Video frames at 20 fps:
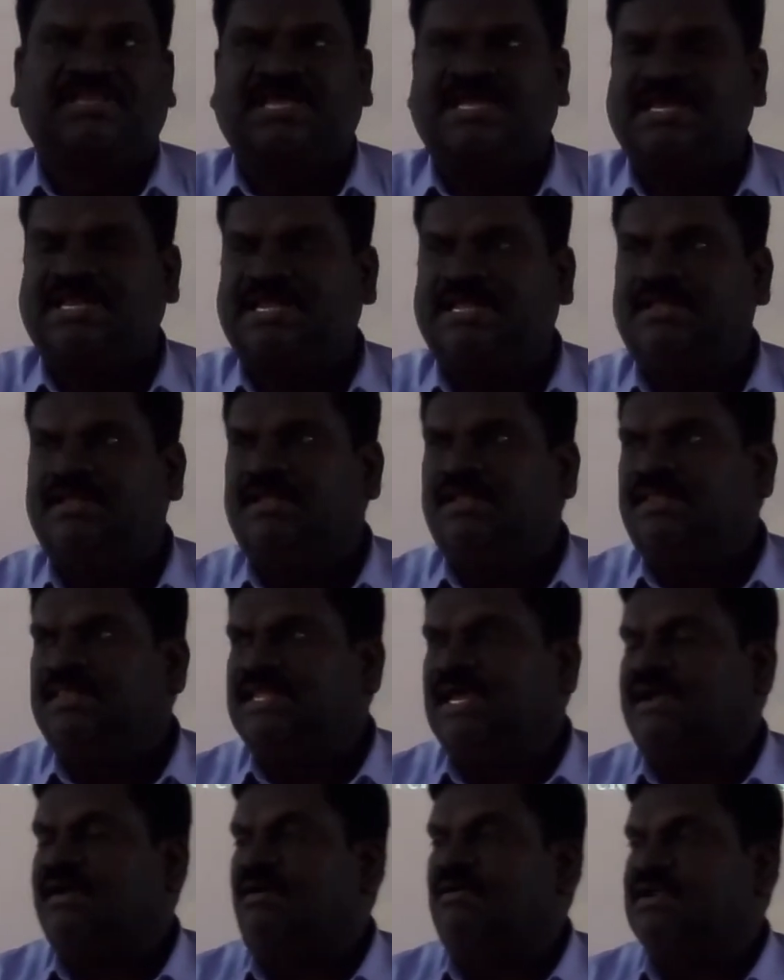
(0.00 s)
theory.
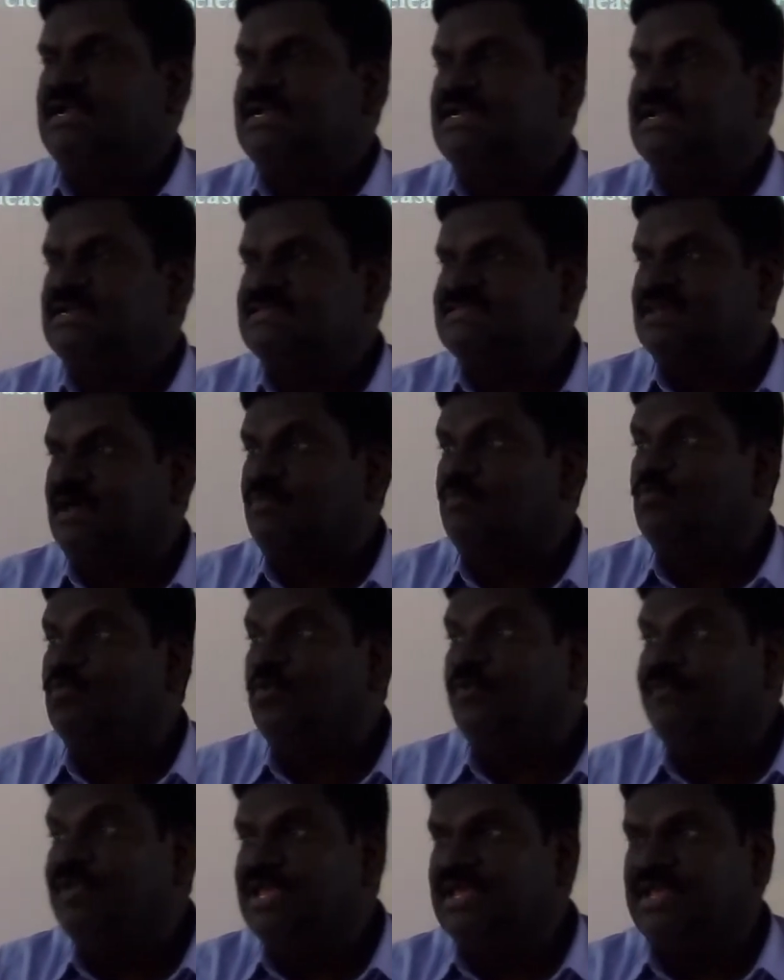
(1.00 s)
The continents are
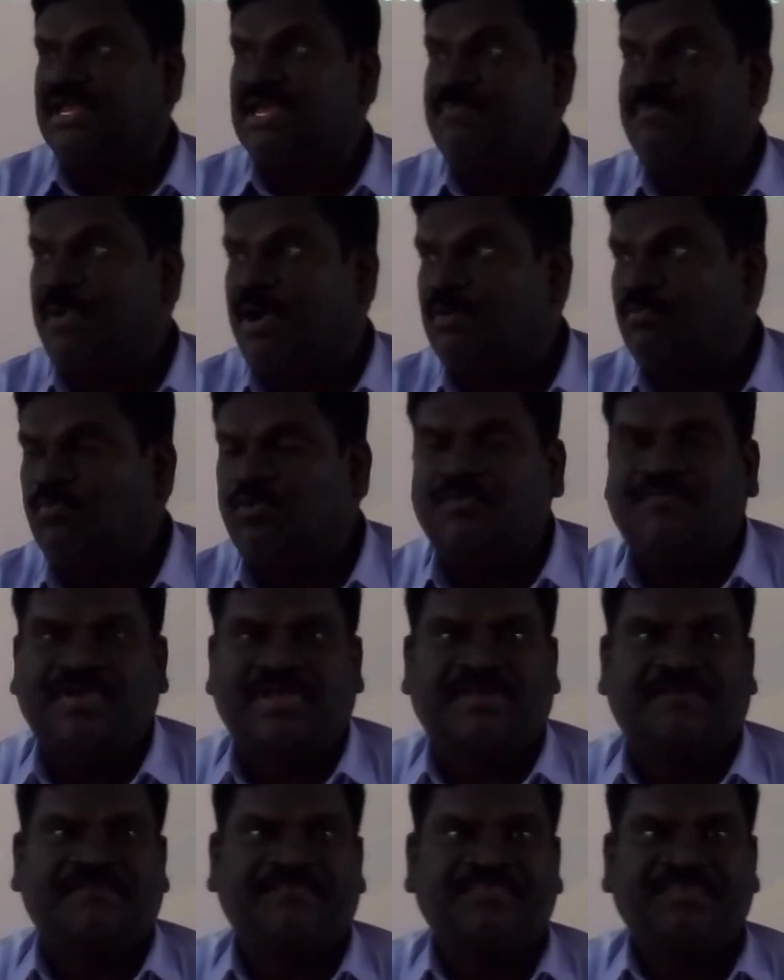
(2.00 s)
moving, keep on
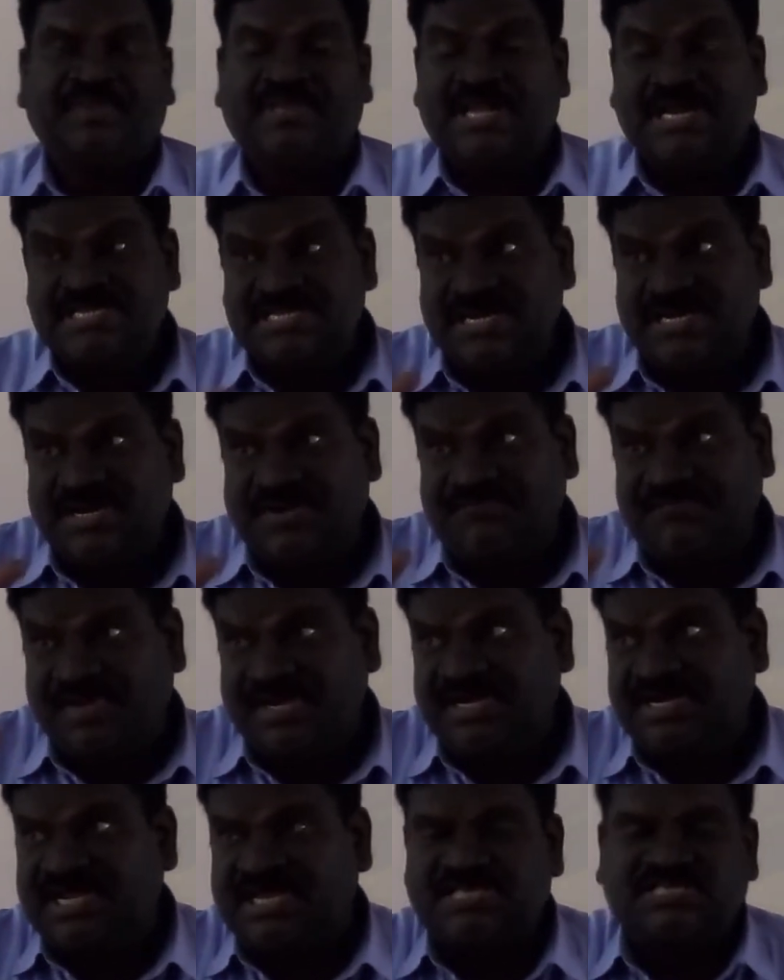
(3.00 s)
moving. There is a
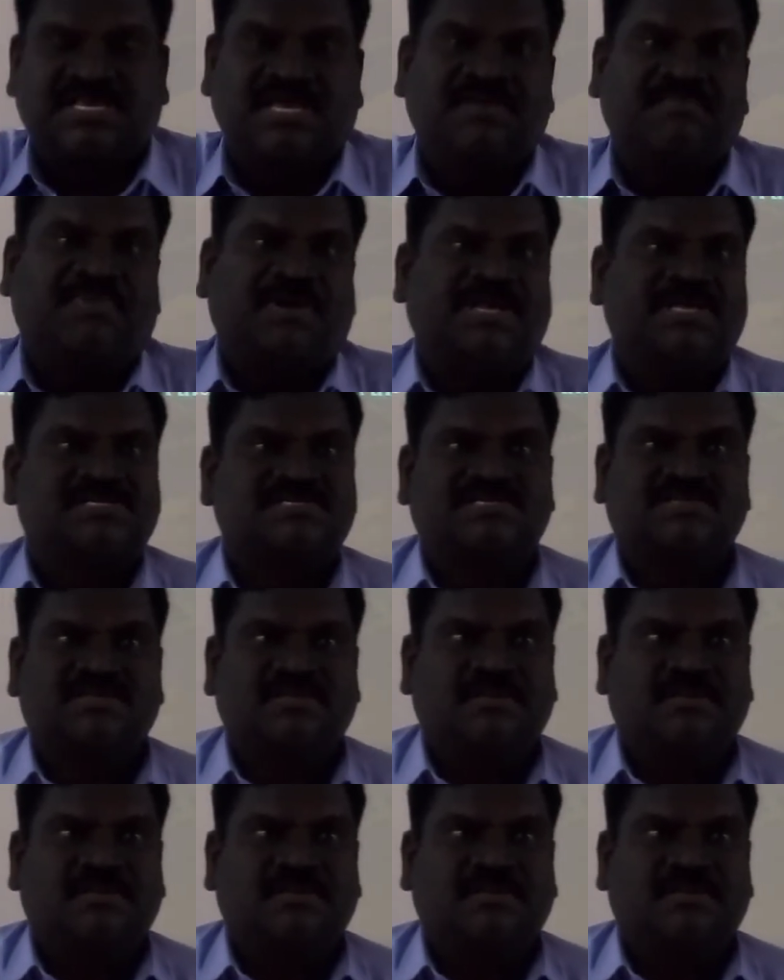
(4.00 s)
drifting taking place.